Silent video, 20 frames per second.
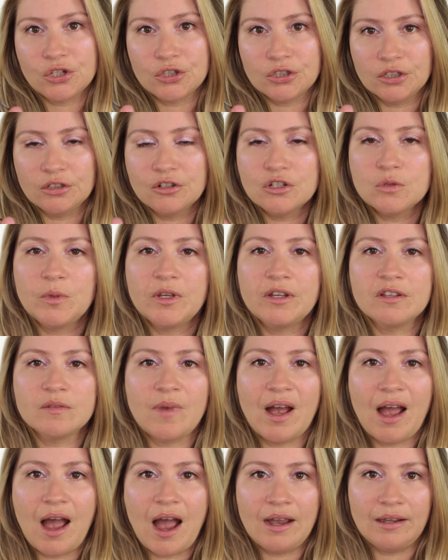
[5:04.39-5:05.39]
curlers because
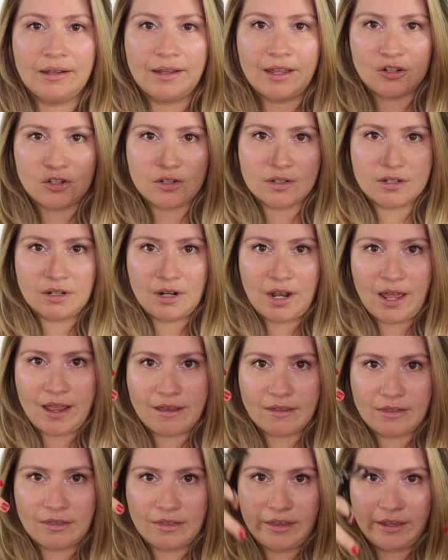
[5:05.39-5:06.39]
my eyelashes are
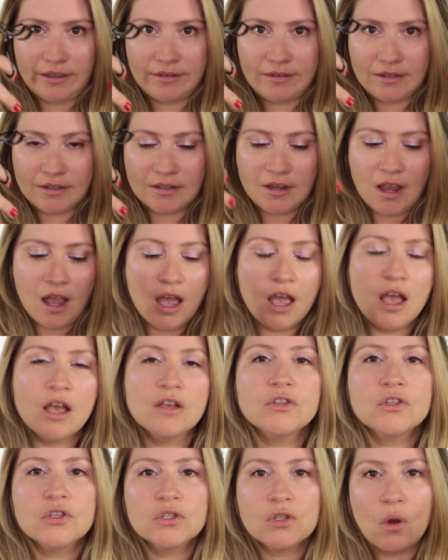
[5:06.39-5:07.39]
like this.
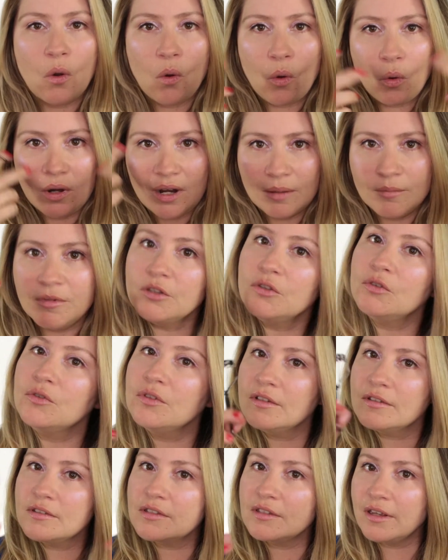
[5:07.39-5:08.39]
So let me do
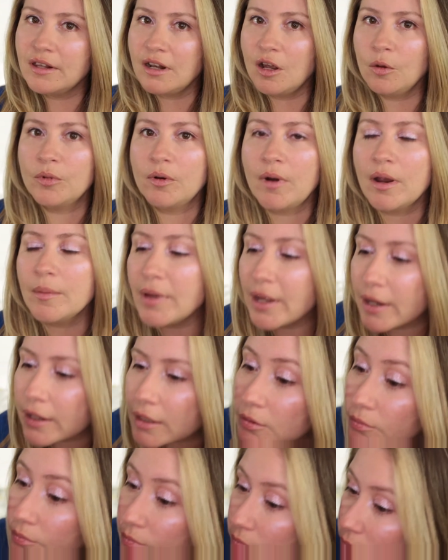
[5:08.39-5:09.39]
this and I'll be right back.